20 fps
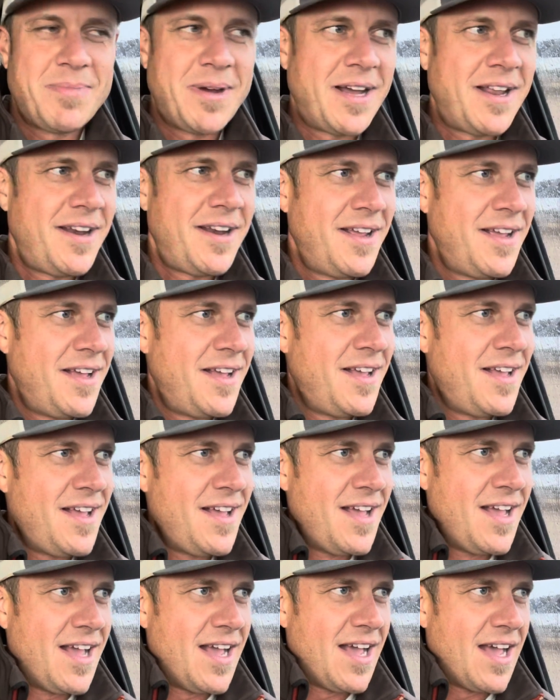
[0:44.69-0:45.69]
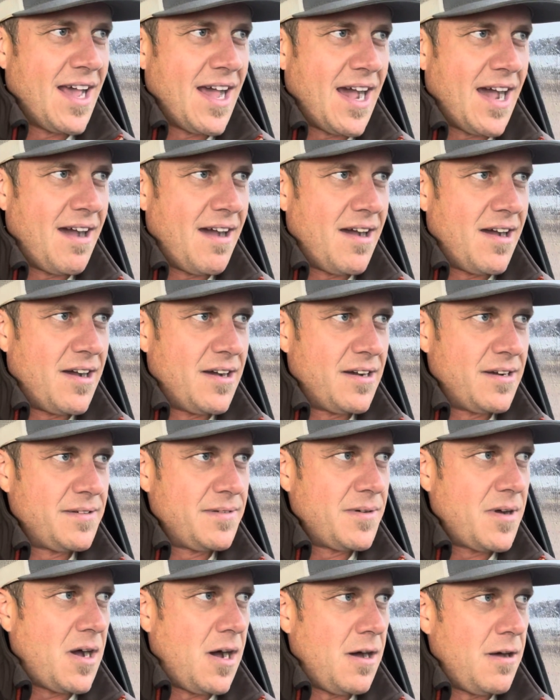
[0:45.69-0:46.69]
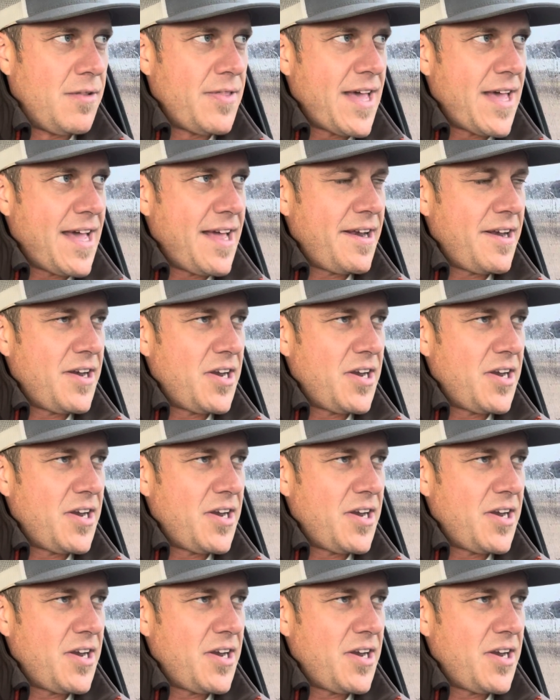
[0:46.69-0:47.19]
but all that